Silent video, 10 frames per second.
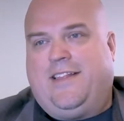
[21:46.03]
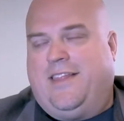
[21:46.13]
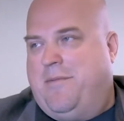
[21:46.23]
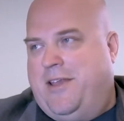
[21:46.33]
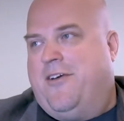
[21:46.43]

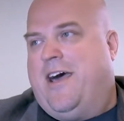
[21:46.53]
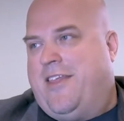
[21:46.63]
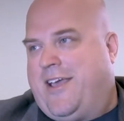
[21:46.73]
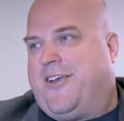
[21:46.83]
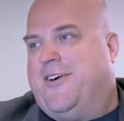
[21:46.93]
Let me know how
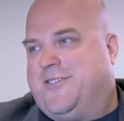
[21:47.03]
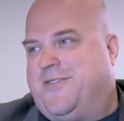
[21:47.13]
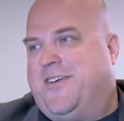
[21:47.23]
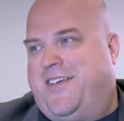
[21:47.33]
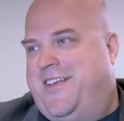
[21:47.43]
that goes
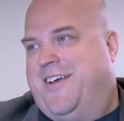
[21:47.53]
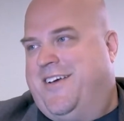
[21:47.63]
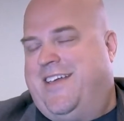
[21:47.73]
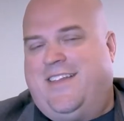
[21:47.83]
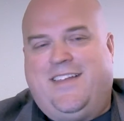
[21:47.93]
for you, you know.
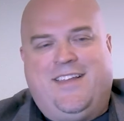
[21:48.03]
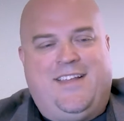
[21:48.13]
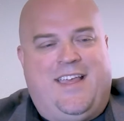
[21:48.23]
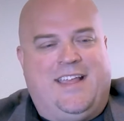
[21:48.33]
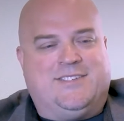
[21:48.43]
And
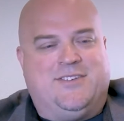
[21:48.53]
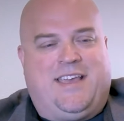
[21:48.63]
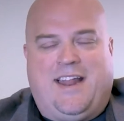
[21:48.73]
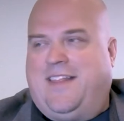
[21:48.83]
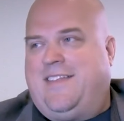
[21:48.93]
and so he
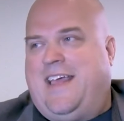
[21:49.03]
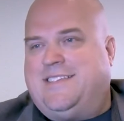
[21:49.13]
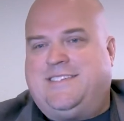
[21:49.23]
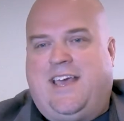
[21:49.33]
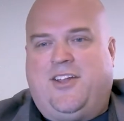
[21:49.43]
kind of let that
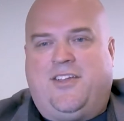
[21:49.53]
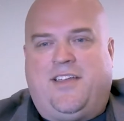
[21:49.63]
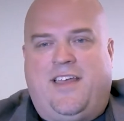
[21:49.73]
settle.